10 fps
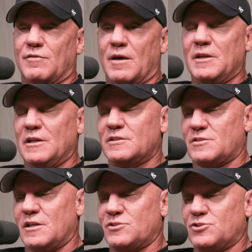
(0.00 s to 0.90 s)
I mean,
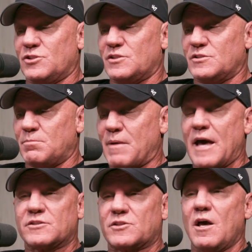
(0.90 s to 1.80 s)
it's just as
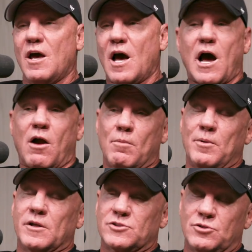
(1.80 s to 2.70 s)
about as
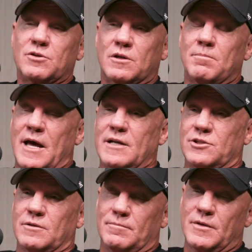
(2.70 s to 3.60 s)
horrible as you could
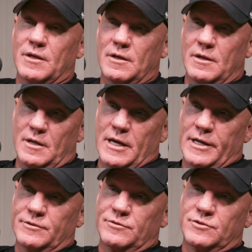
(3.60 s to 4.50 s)
imagine,
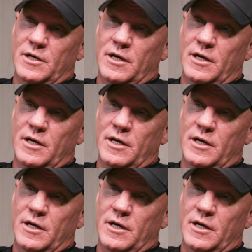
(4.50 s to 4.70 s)
and